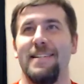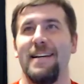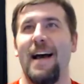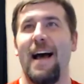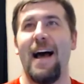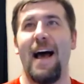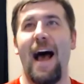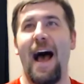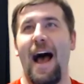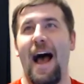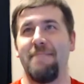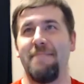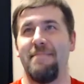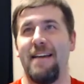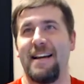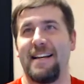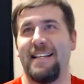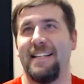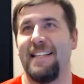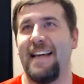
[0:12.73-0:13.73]
I'm
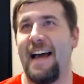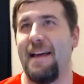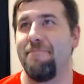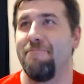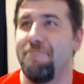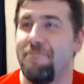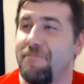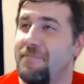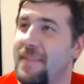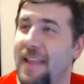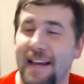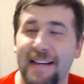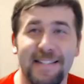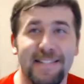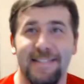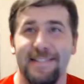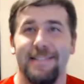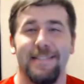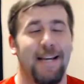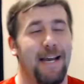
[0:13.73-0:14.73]
not gonna lie.
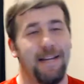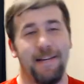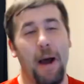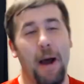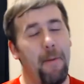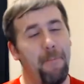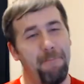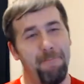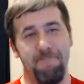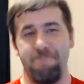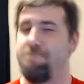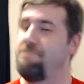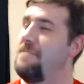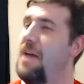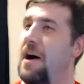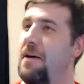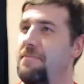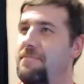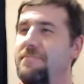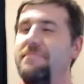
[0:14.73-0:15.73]

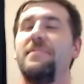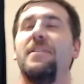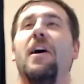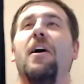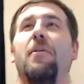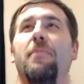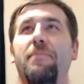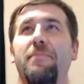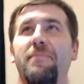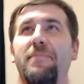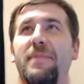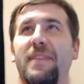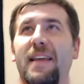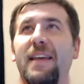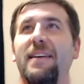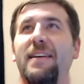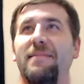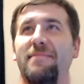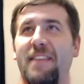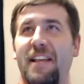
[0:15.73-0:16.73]

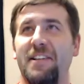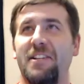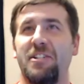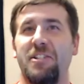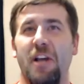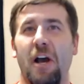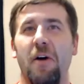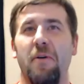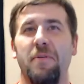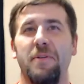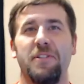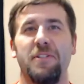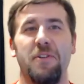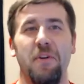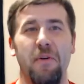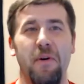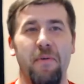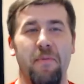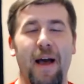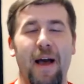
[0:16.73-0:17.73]
Nope. This show was
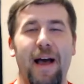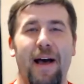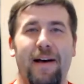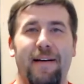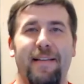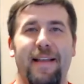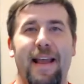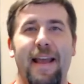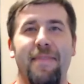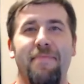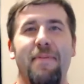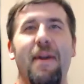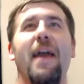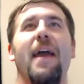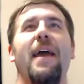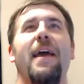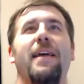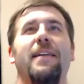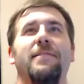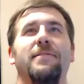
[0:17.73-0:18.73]
doing well, and
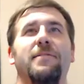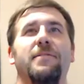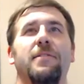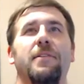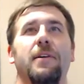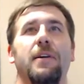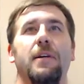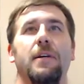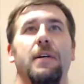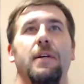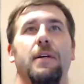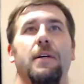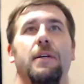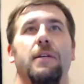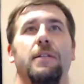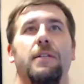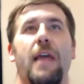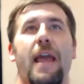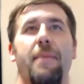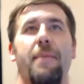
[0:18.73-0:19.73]
then
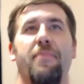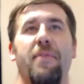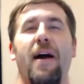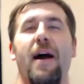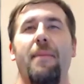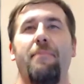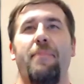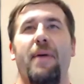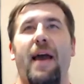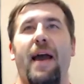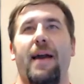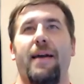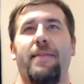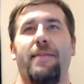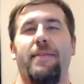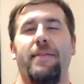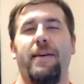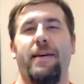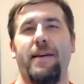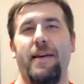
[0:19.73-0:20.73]
they brought back
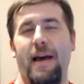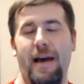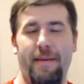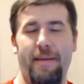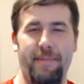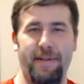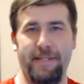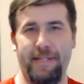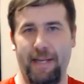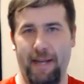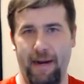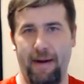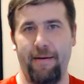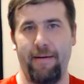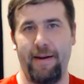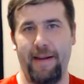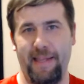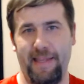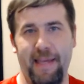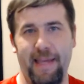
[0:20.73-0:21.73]
the
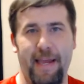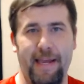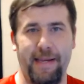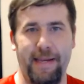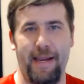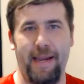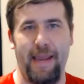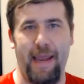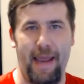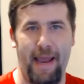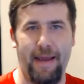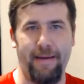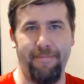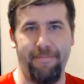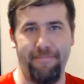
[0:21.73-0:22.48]
commentary thing again.